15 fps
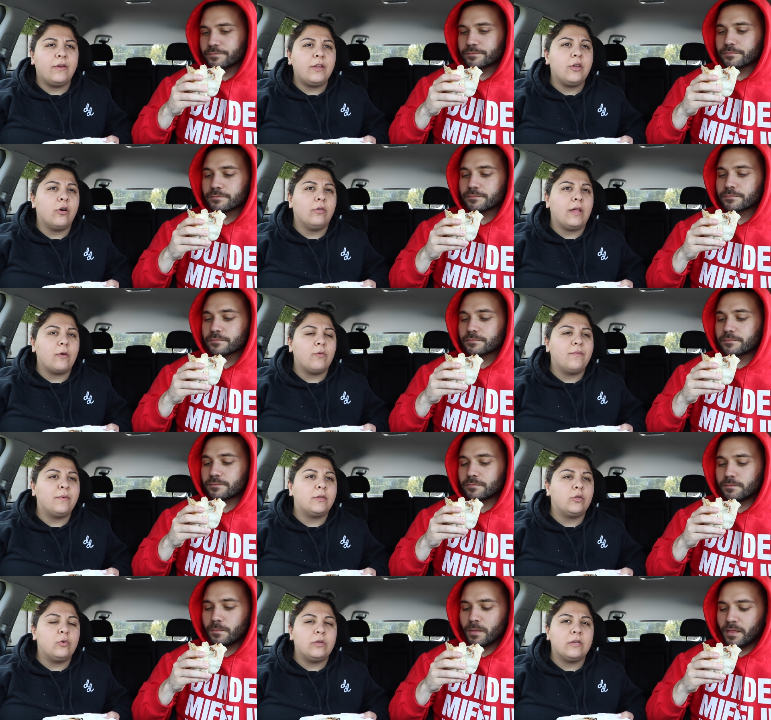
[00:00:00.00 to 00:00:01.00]
Speaker 1: video like
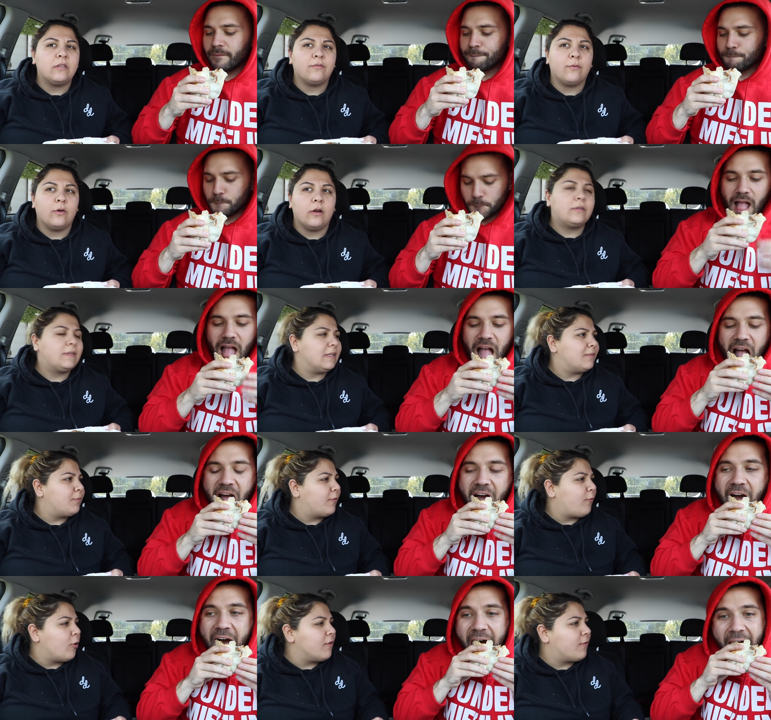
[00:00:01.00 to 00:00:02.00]
we've been doing this for
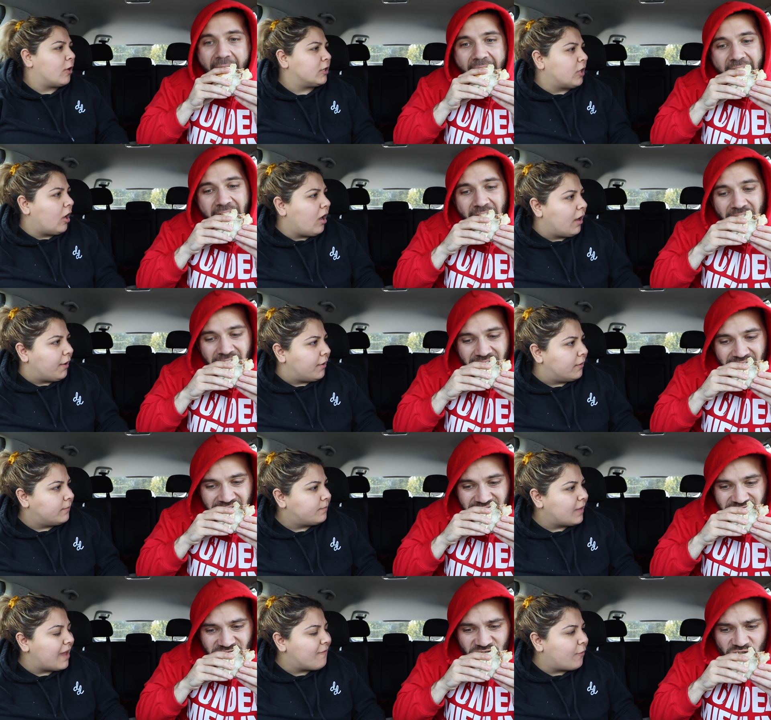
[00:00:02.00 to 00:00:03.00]
since before Vardan.
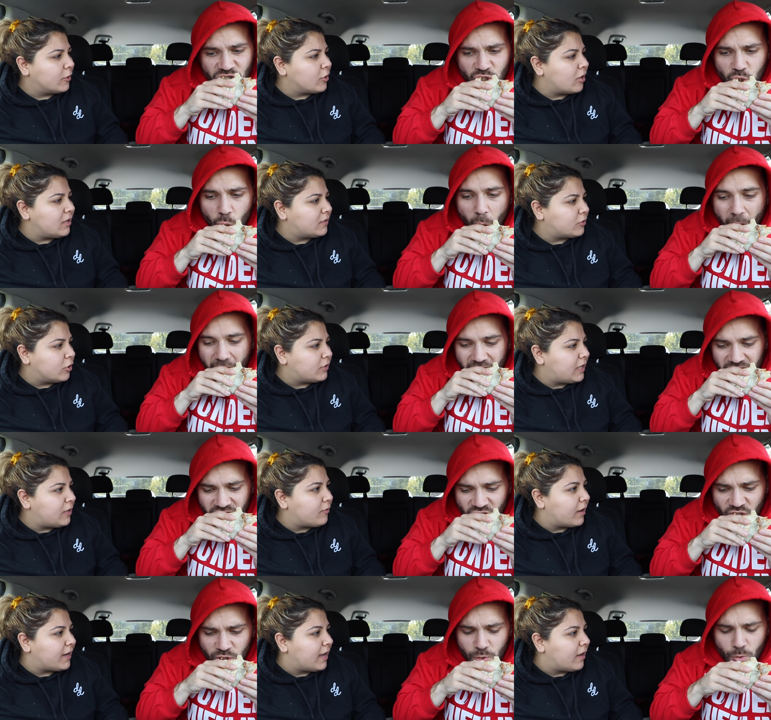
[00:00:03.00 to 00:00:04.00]
And Vardan is thirteen right